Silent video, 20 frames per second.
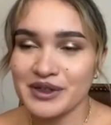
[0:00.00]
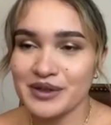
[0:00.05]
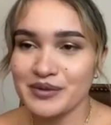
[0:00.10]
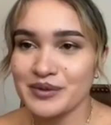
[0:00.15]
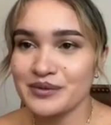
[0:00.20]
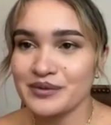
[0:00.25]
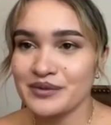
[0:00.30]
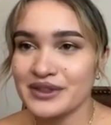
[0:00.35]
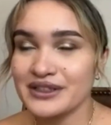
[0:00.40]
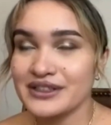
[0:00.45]
my
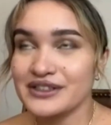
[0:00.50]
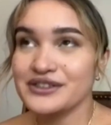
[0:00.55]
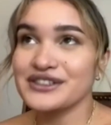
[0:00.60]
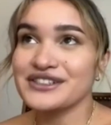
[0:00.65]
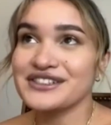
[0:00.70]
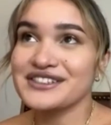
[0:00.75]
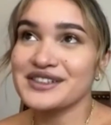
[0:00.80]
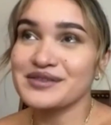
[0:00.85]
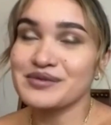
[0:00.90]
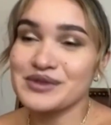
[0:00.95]

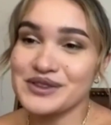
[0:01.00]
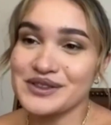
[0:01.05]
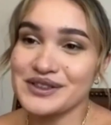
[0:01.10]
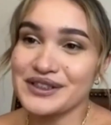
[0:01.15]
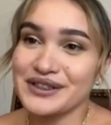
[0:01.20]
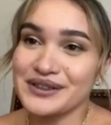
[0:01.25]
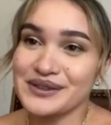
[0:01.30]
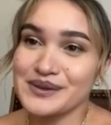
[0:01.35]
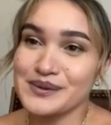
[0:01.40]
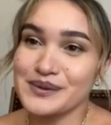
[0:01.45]
interest in
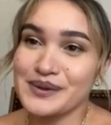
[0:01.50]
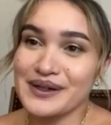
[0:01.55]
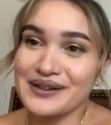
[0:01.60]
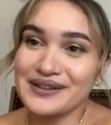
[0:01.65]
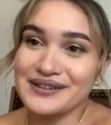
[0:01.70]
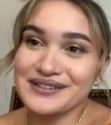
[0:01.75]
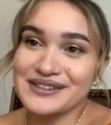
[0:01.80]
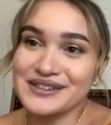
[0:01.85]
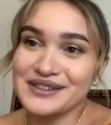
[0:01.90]
music as well.